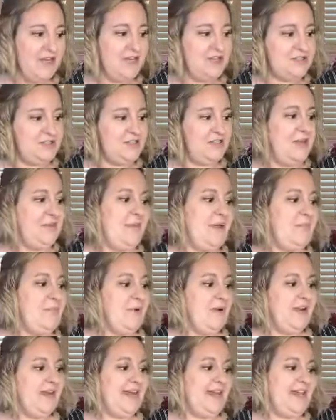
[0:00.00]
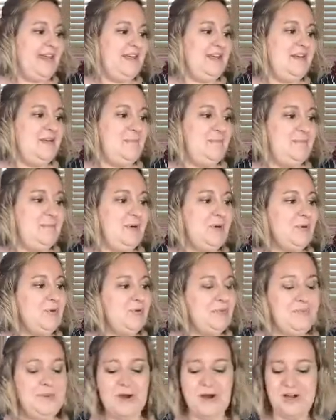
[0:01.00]
So let me bring in
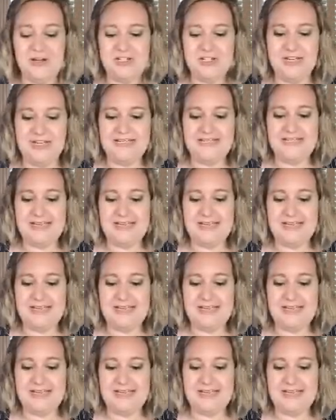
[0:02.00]
both projects